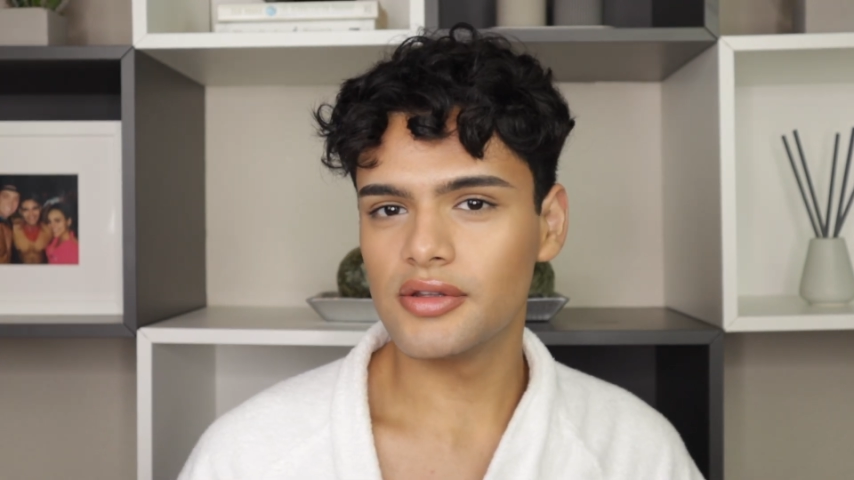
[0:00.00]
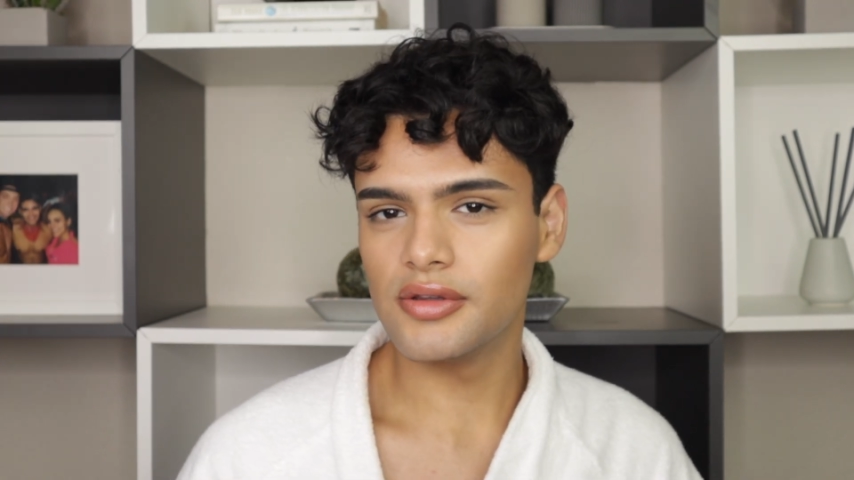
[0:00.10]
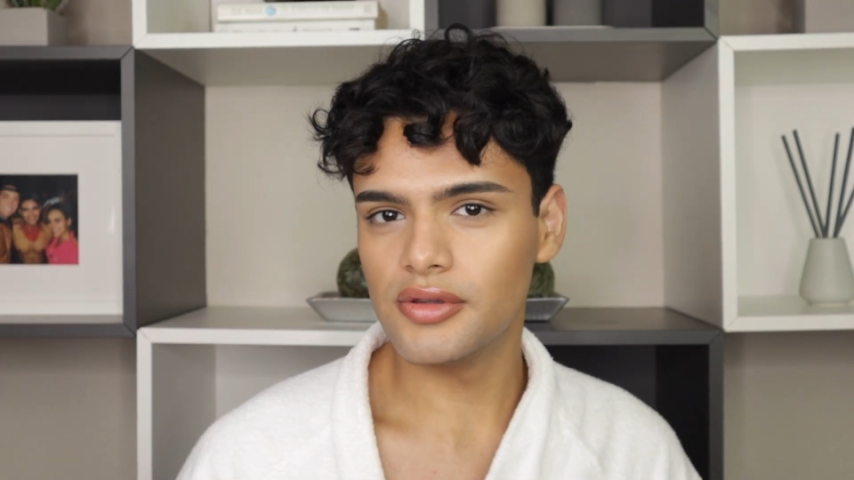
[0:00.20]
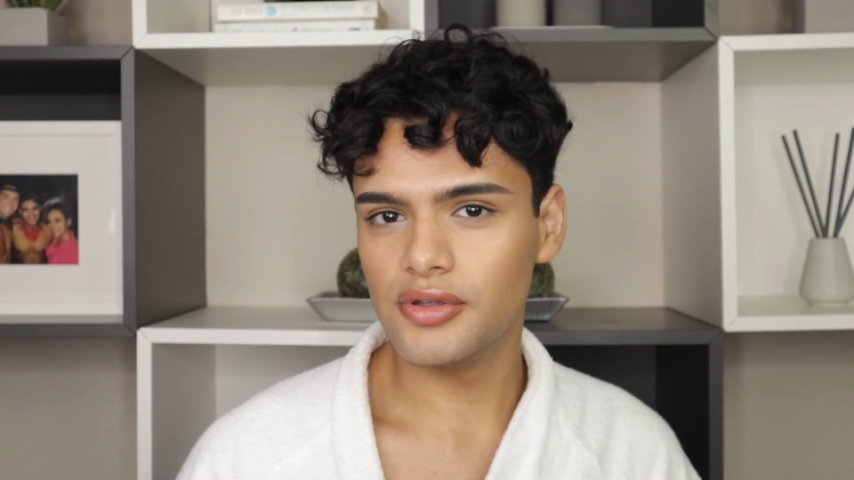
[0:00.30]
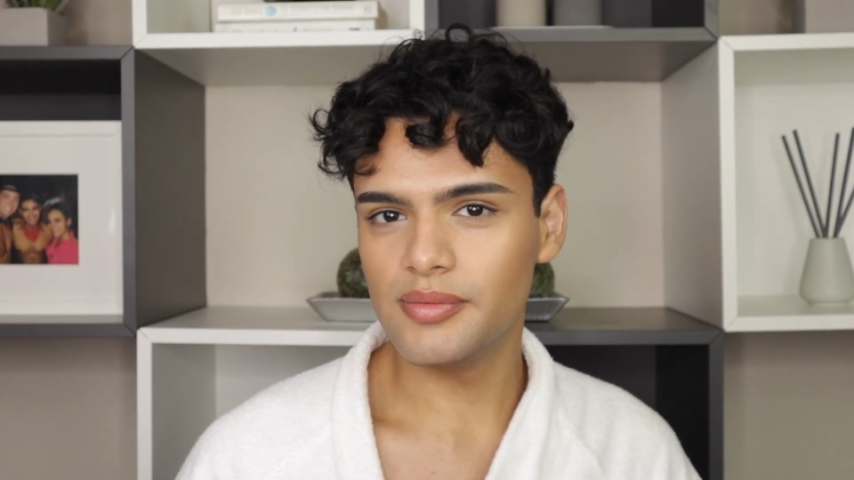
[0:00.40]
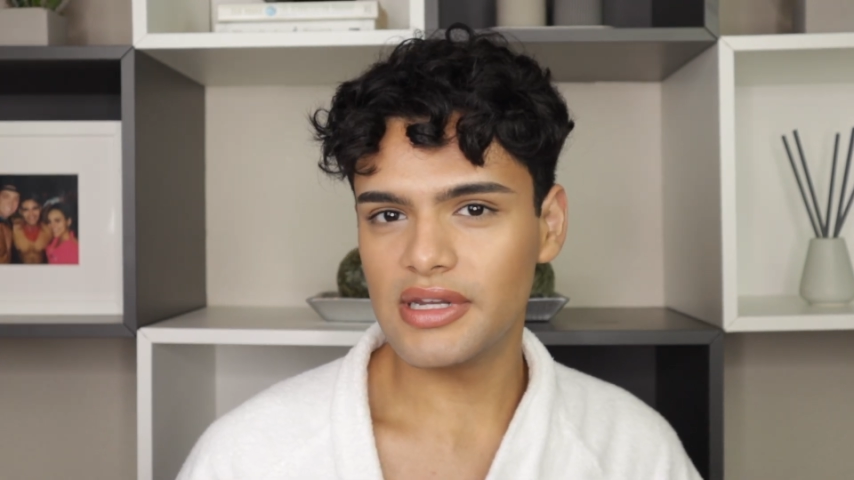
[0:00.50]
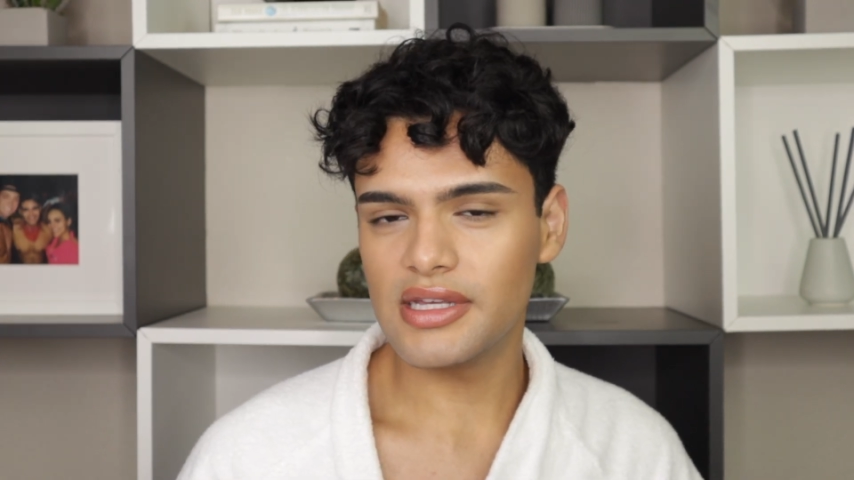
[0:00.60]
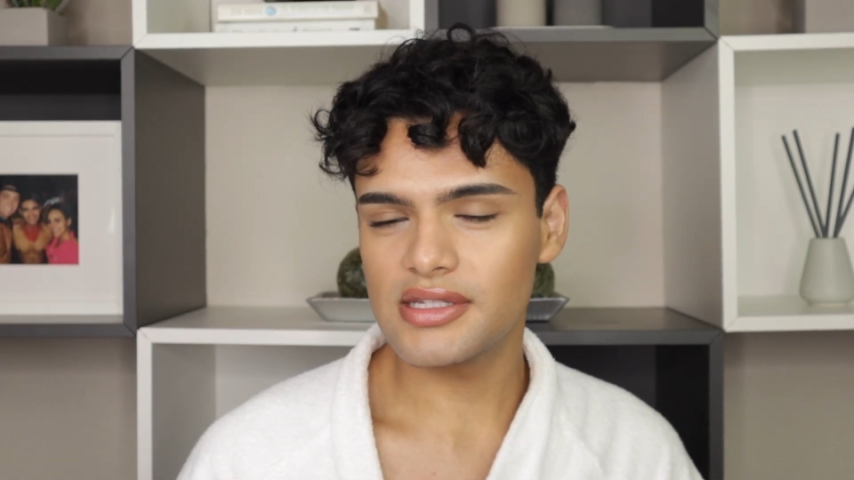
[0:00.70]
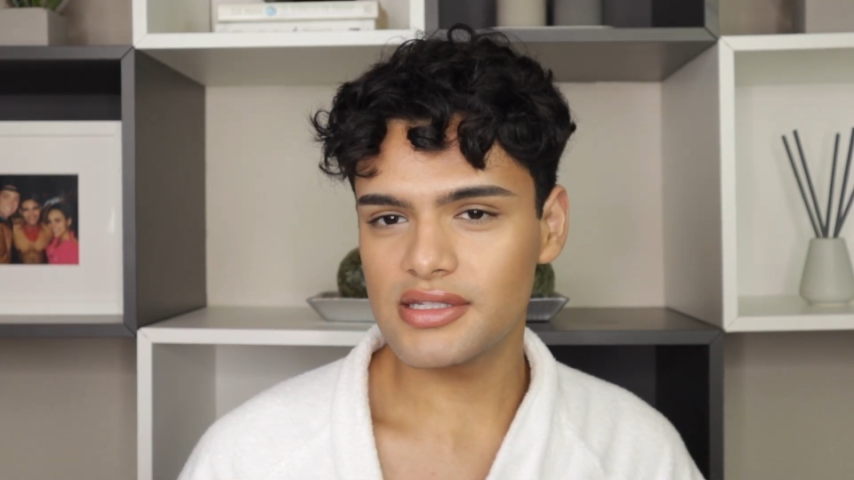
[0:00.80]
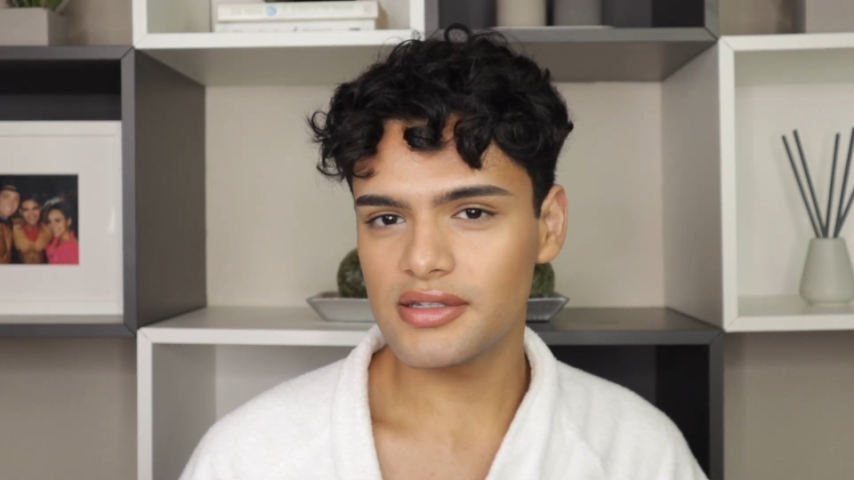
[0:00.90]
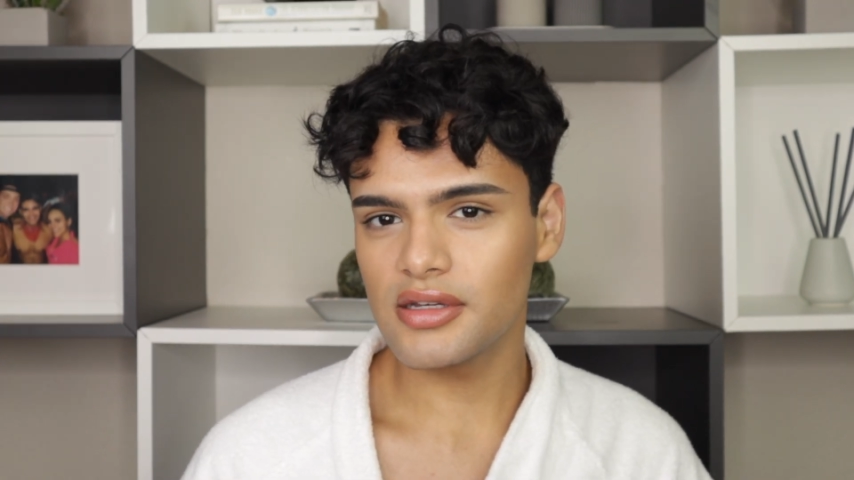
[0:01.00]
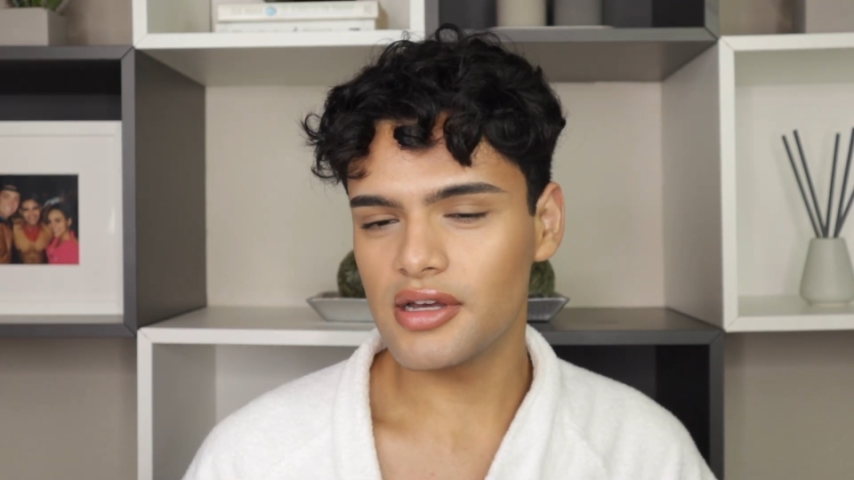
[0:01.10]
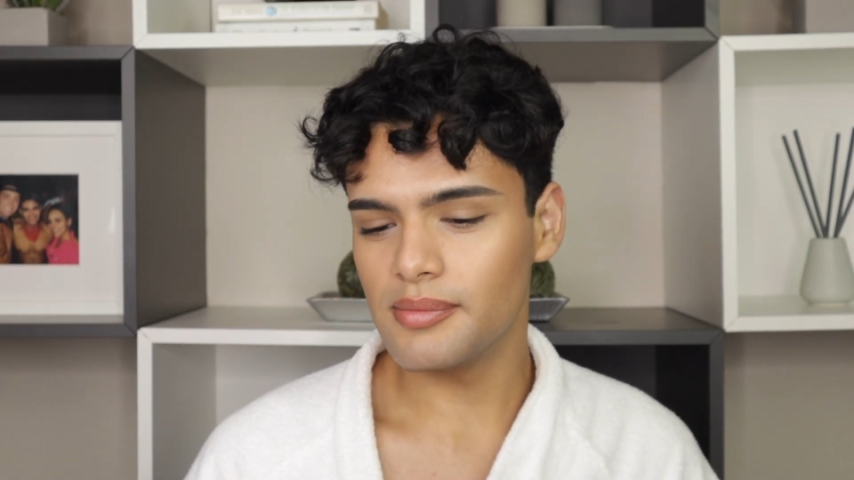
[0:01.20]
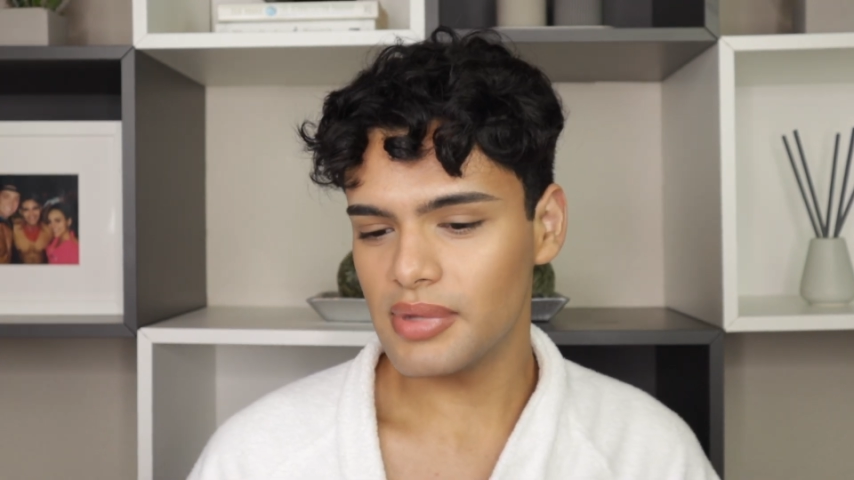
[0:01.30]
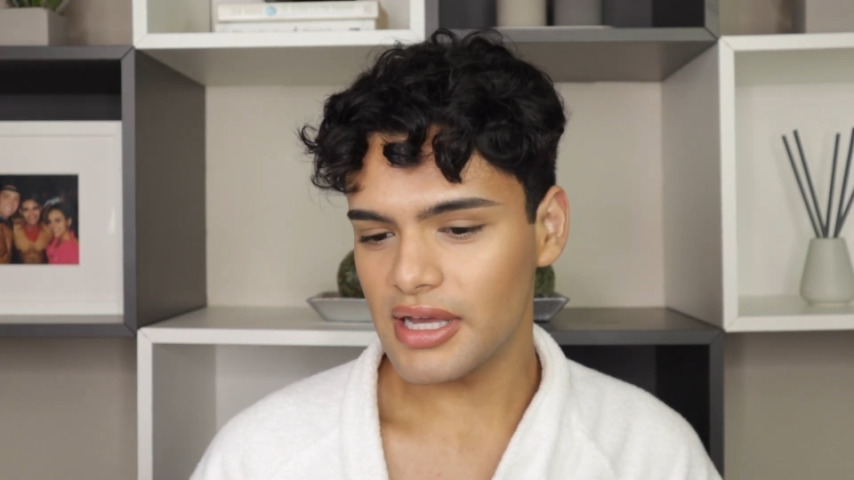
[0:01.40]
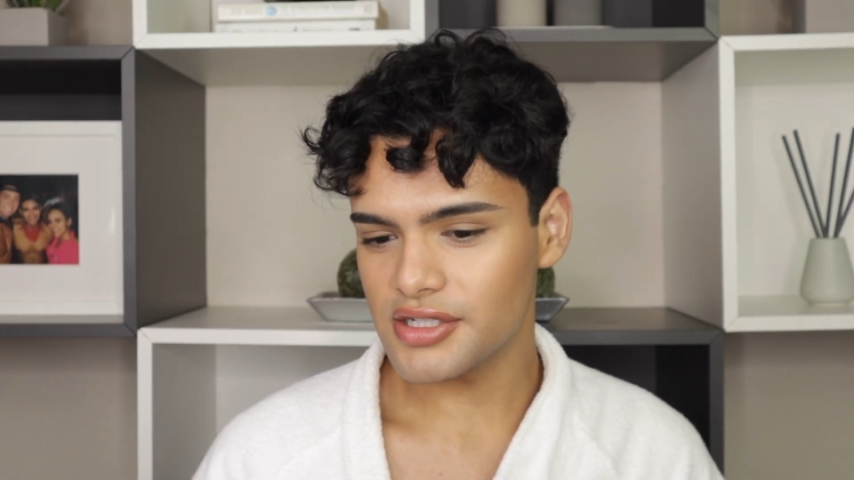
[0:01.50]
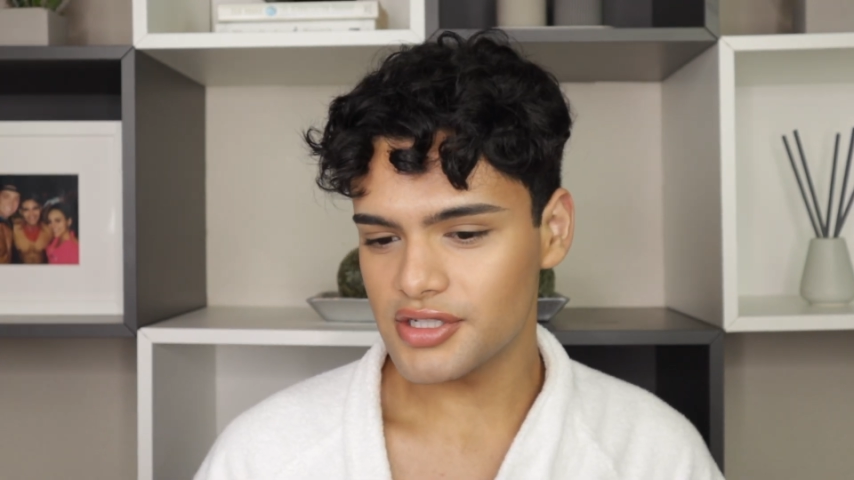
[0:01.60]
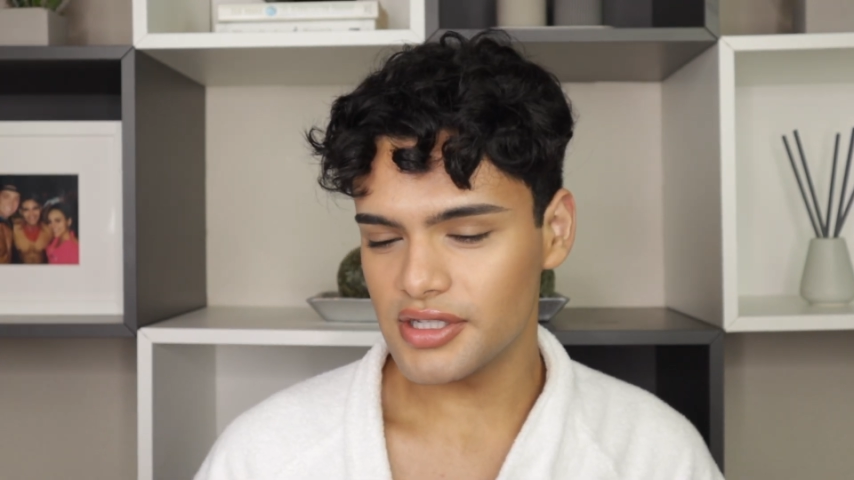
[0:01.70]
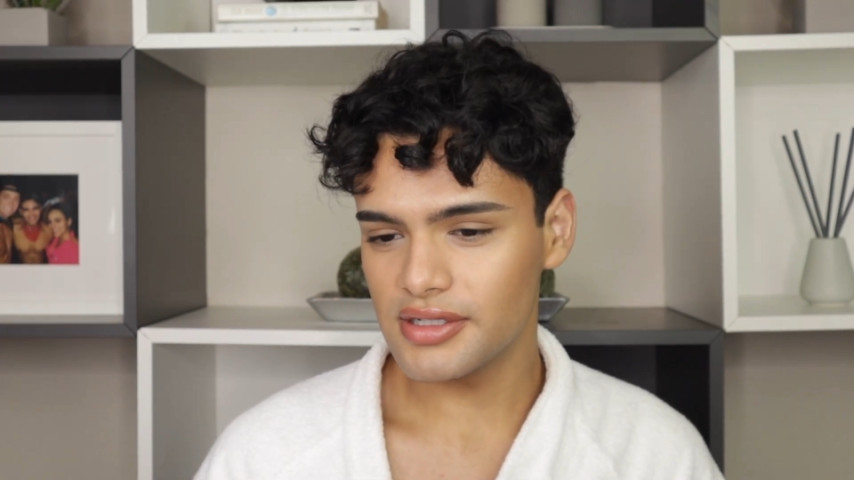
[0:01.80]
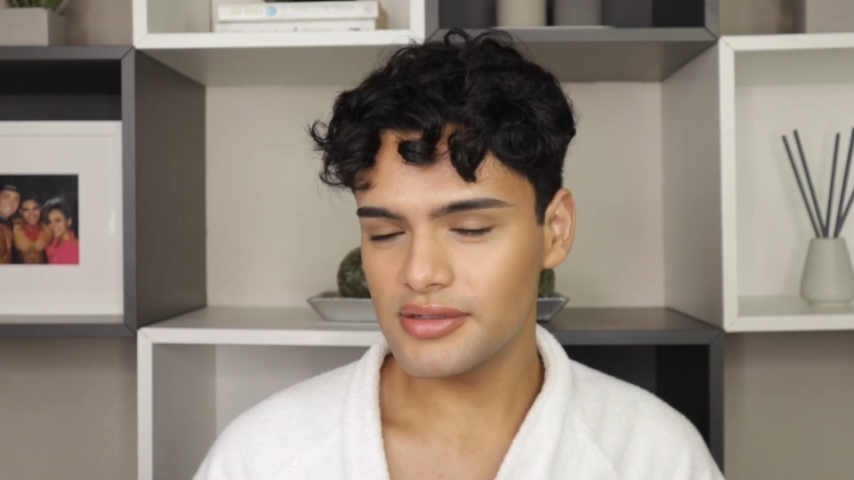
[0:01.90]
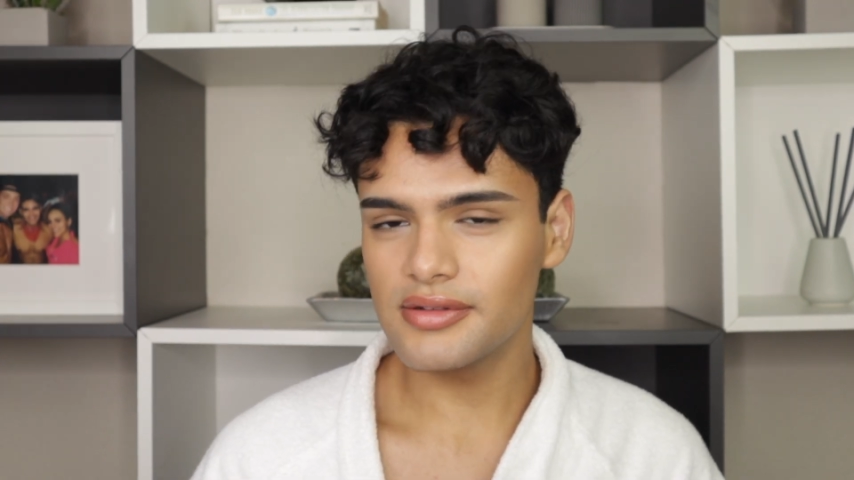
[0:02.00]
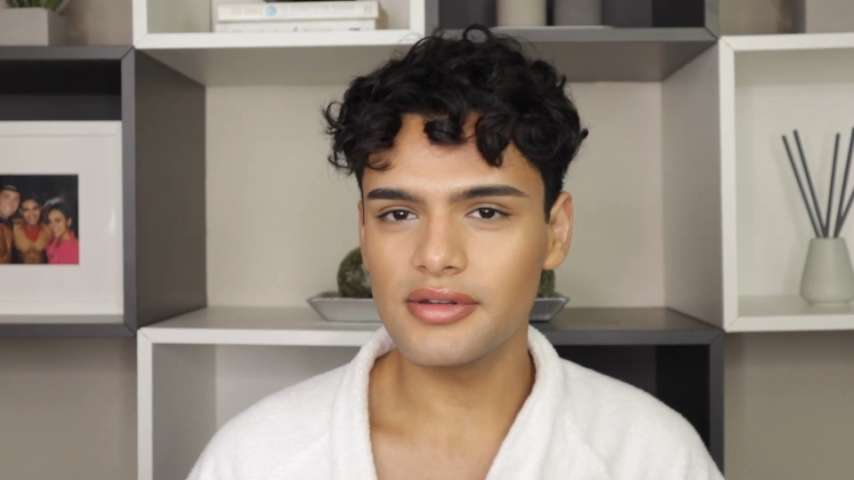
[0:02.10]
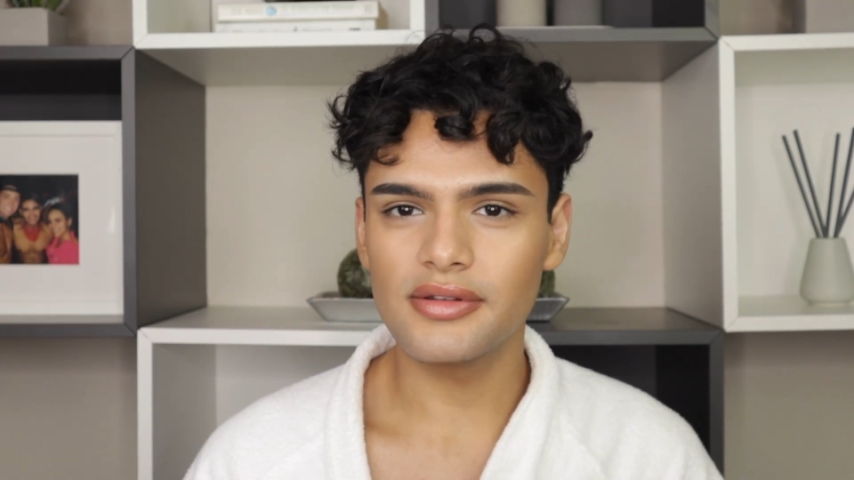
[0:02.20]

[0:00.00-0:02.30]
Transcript: Luminous complexion